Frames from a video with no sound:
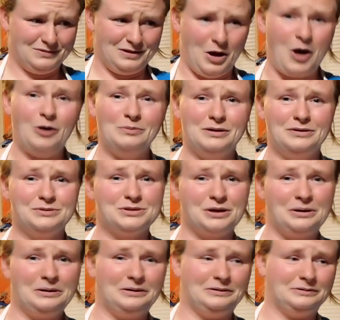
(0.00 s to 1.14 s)
Almost
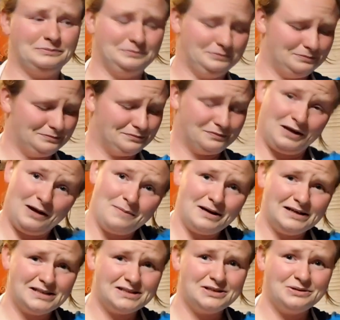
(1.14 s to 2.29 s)
all. I
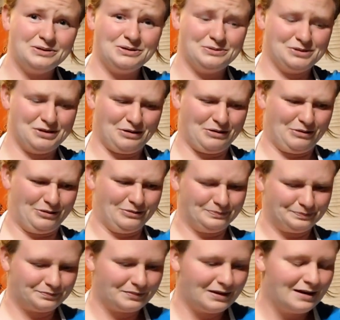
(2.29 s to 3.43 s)
might still use it all.
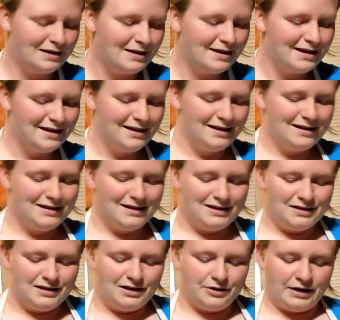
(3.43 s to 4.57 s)

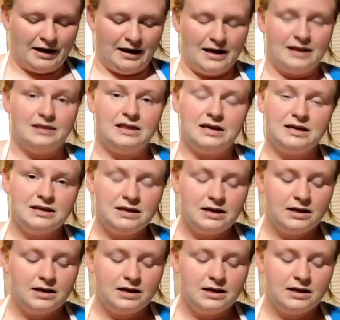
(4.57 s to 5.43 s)
Okay, and then